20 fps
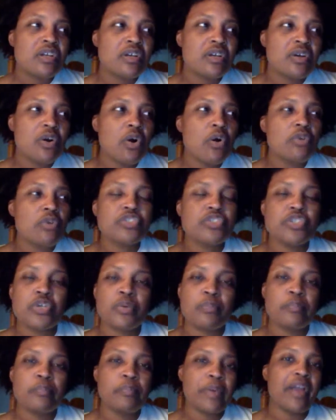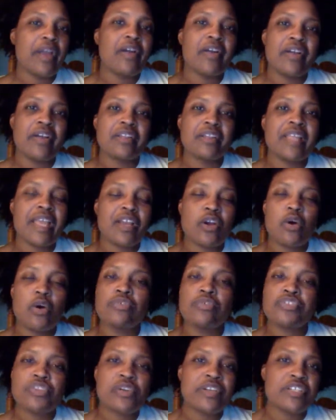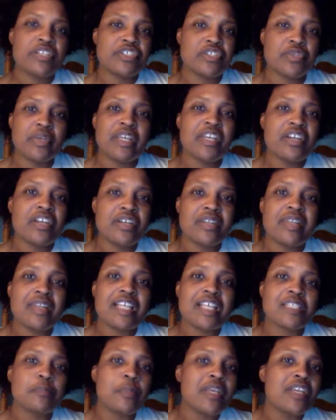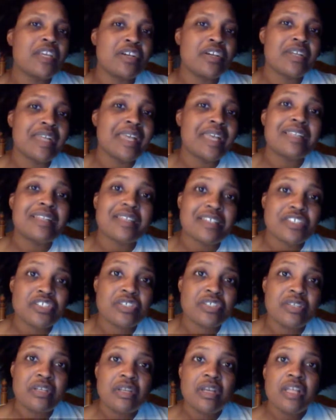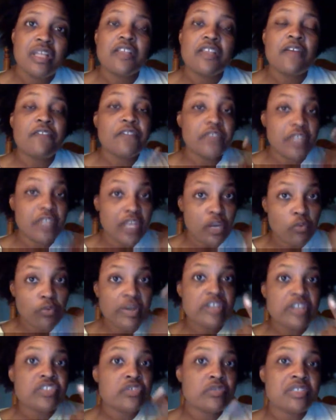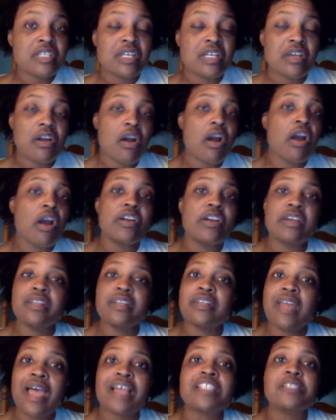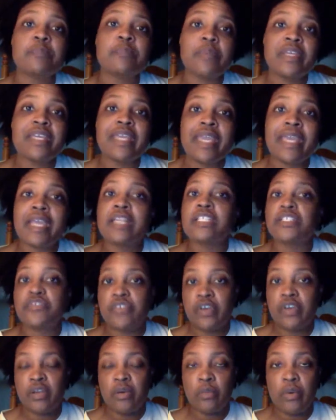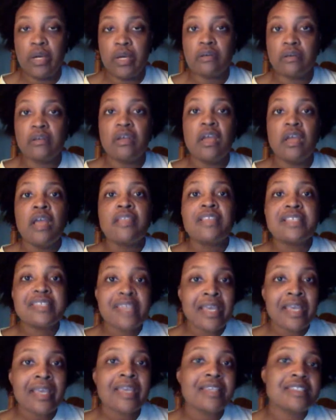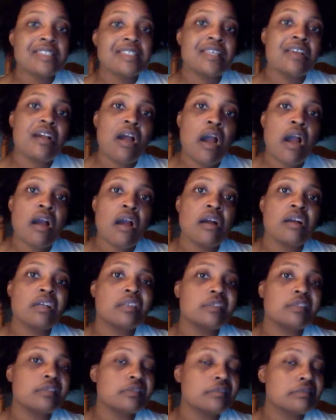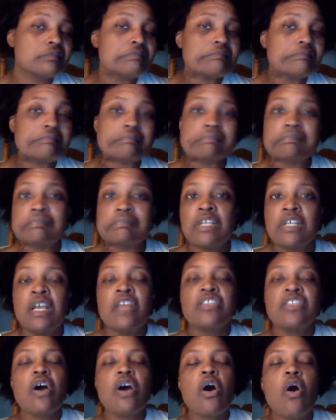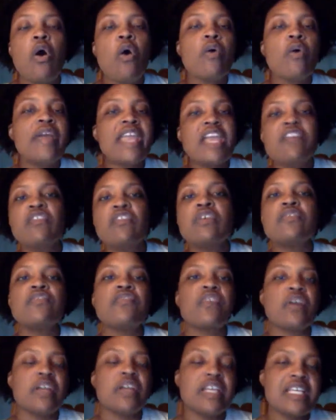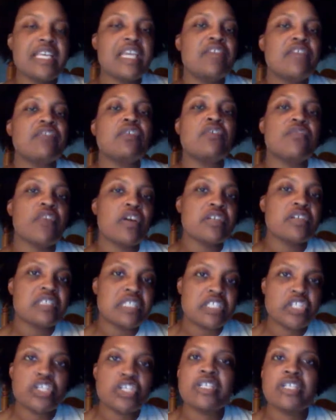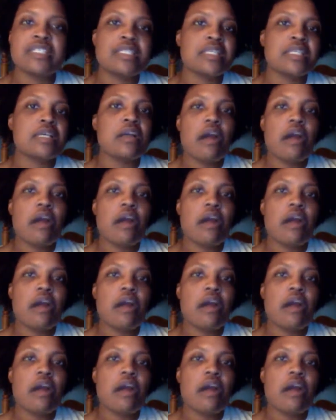culture barrier, like culture issue. He could not speak good English. The original Sin Cara could not speak English very well. The second Sin Cara, the whole evil versus good Sin